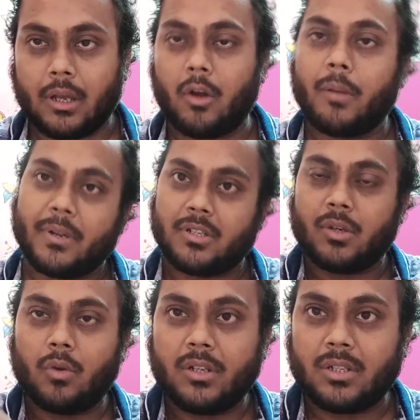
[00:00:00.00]
On a
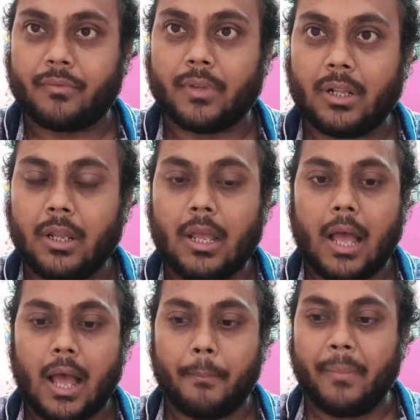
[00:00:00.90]
particular table,
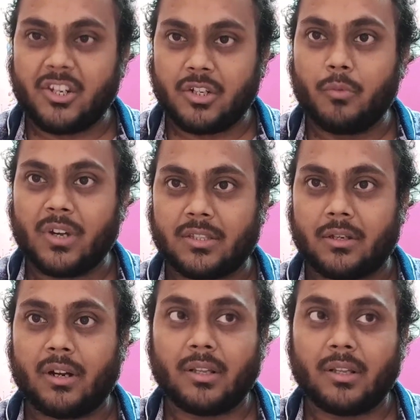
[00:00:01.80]
a machine was there,